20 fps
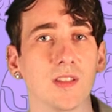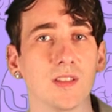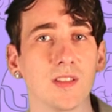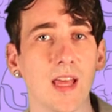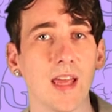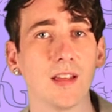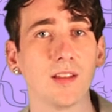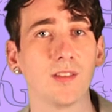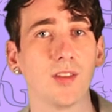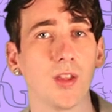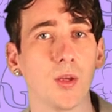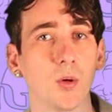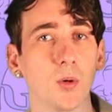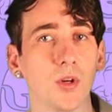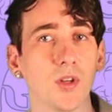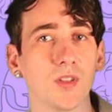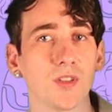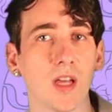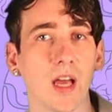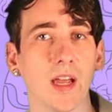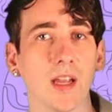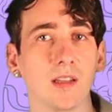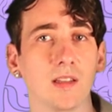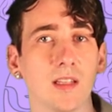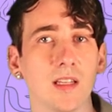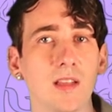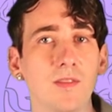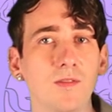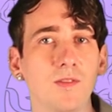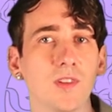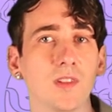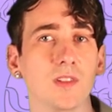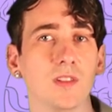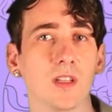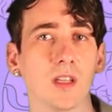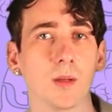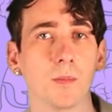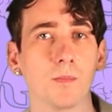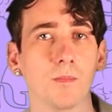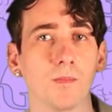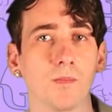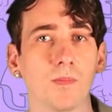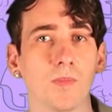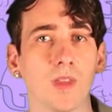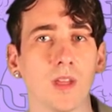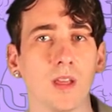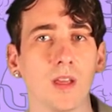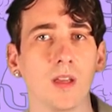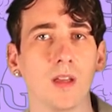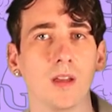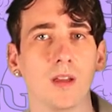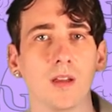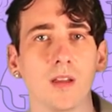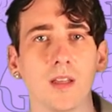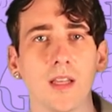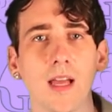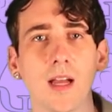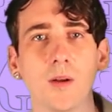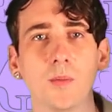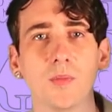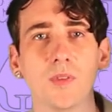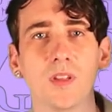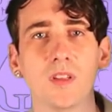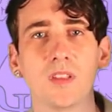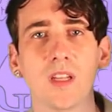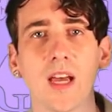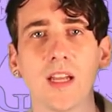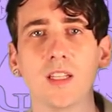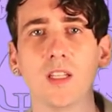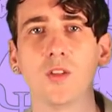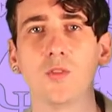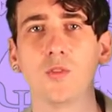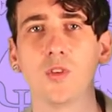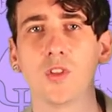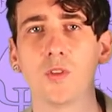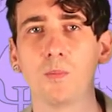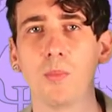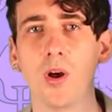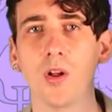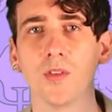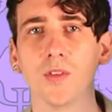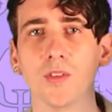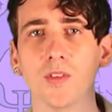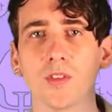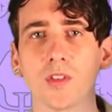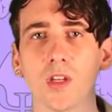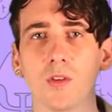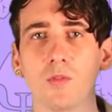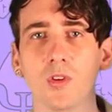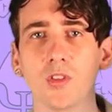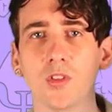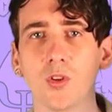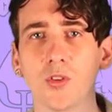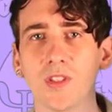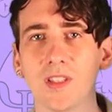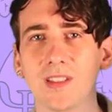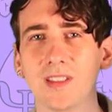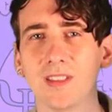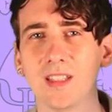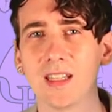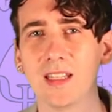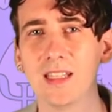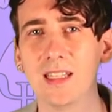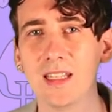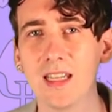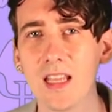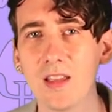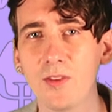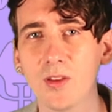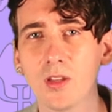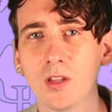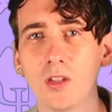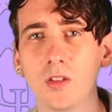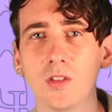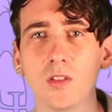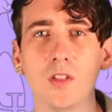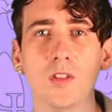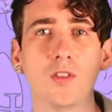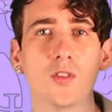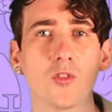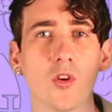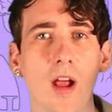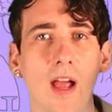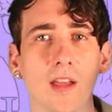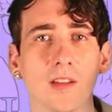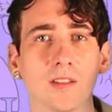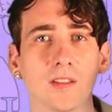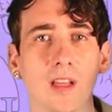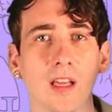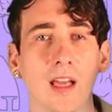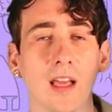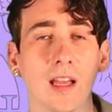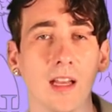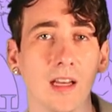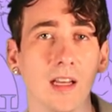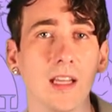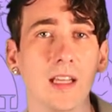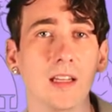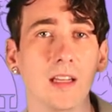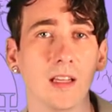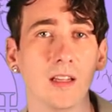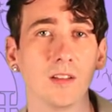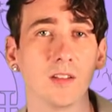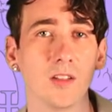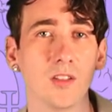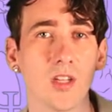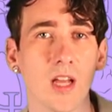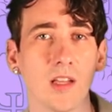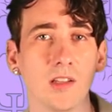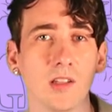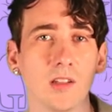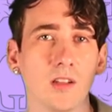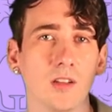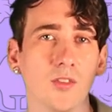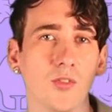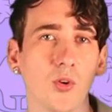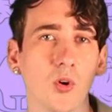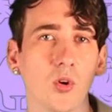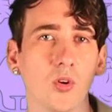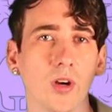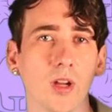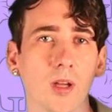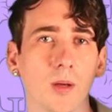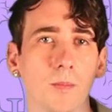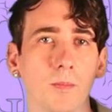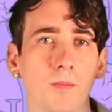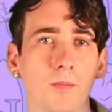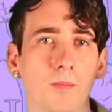sex they were assigned in infancy. Now, society's response can result in significant distress, leading to gender dysphoria.